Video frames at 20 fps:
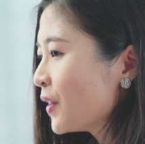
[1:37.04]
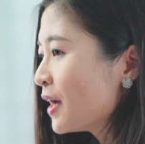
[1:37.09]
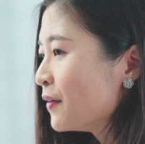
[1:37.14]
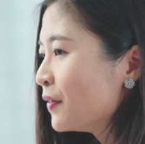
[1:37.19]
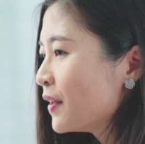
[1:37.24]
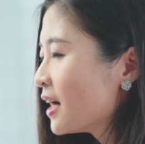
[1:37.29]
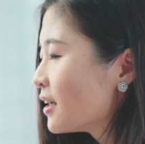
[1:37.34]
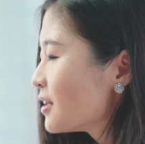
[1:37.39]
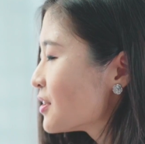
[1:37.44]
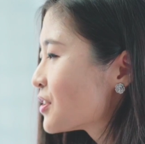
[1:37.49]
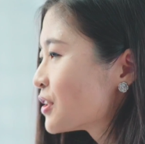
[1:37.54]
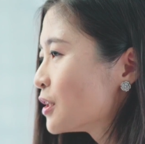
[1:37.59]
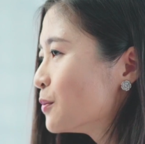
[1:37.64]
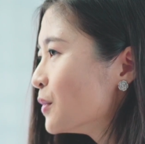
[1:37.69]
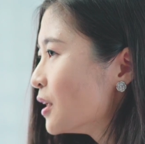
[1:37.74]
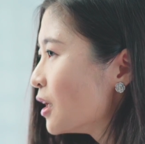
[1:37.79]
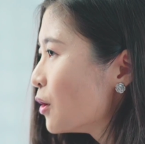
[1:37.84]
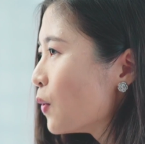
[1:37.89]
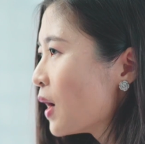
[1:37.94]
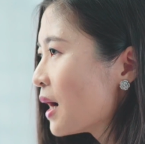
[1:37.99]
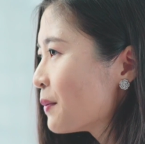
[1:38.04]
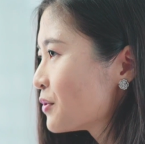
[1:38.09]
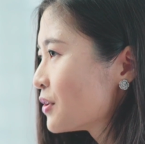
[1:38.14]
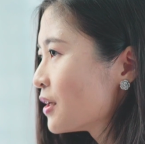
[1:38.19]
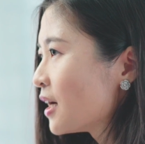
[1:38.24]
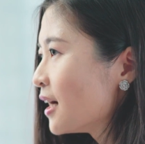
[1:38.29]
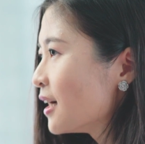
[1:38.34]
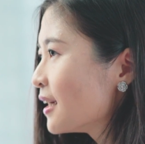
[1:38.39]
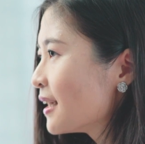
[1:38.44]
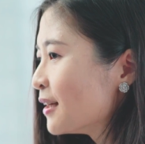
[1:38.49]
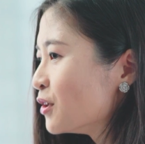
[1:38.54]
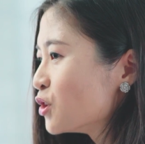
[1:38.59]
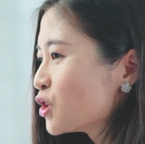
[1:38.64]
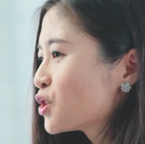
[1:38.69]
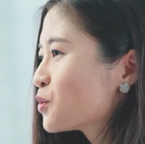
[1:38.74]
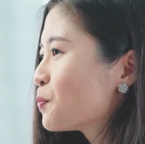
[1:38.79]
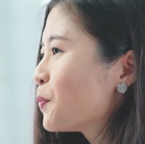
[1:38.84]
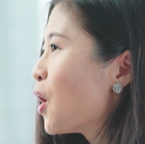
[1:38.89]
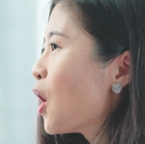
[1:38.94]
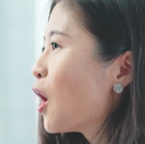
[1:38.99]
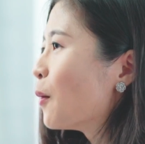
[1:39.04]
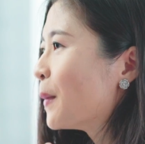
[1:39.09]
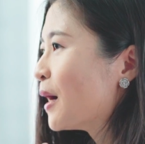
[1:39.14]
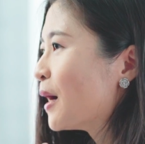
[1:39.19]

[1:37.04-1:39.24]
another similar website can just pop